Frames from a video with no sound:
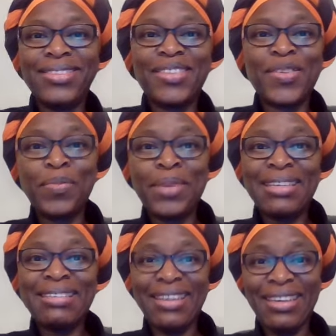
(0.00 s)
The
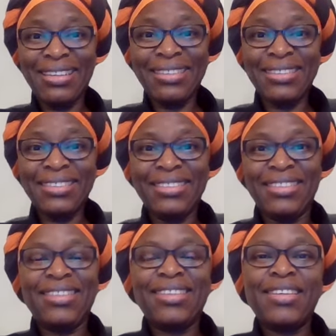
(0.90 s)
shopping done,
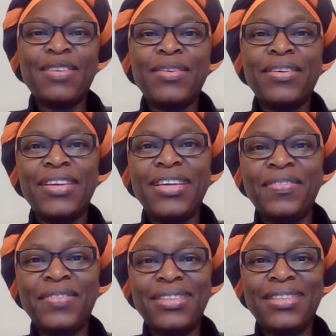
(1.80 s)

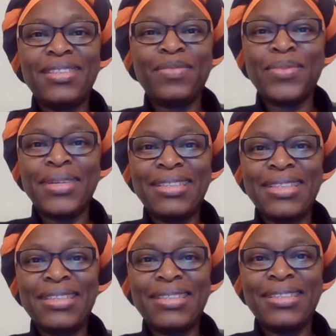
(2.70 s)
gifts,
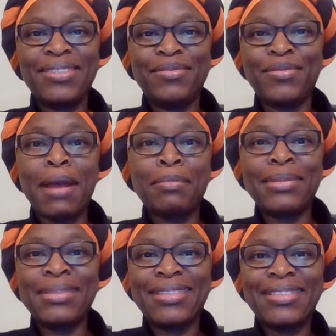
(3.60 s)
presents
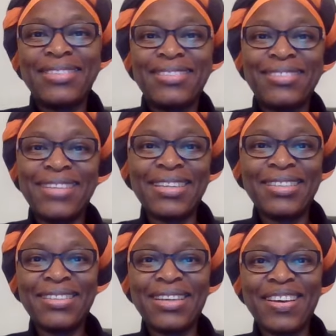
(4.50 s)
wrapped,
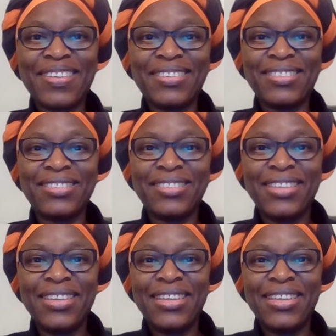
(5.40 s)
ready to go.